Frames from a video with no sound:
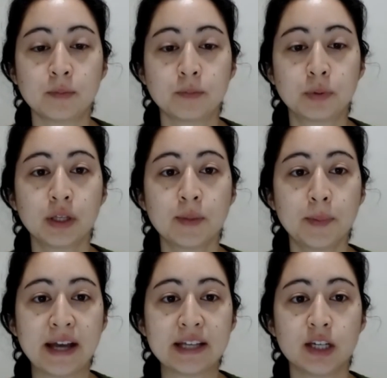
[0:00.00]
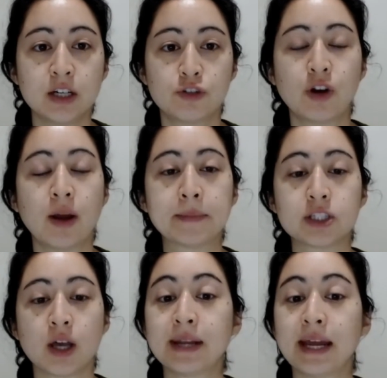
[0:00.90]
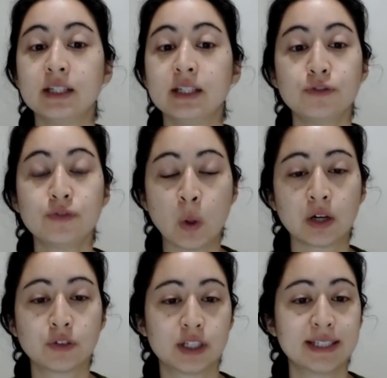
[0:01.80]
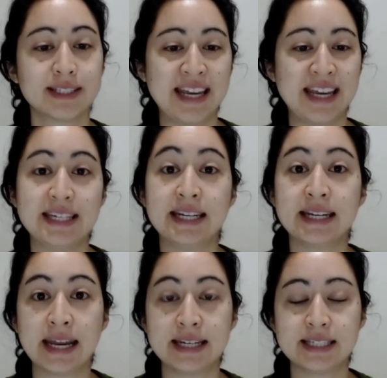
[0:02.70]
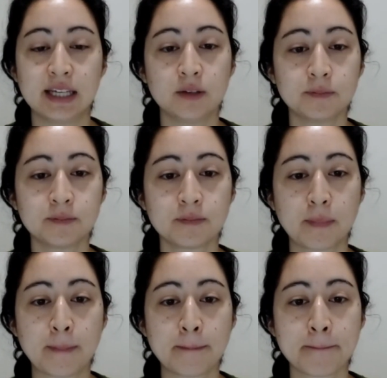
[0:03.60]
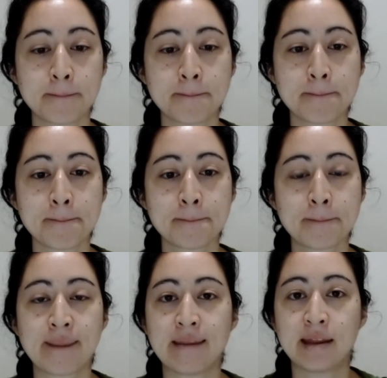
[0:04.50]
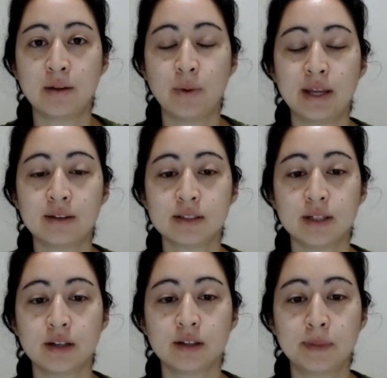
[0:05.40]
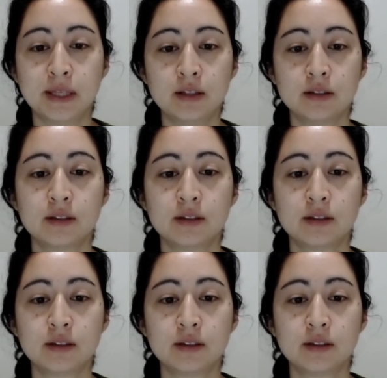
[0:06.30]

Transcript: pulling up a passage from Psalm 94, verses 18 and 19. And I wait to hear the beat.